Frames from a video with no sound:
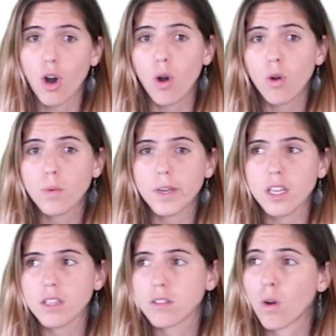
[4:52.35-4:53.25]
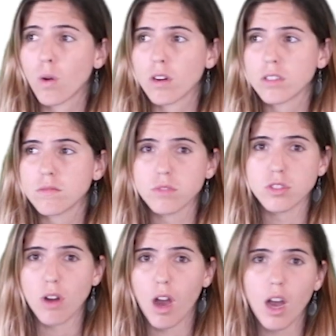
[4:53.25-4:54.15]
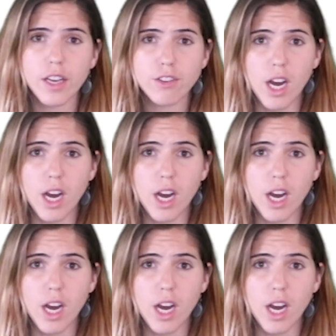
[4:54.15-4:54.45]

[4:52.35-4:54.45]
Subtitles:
whole wheat, corn, straw, and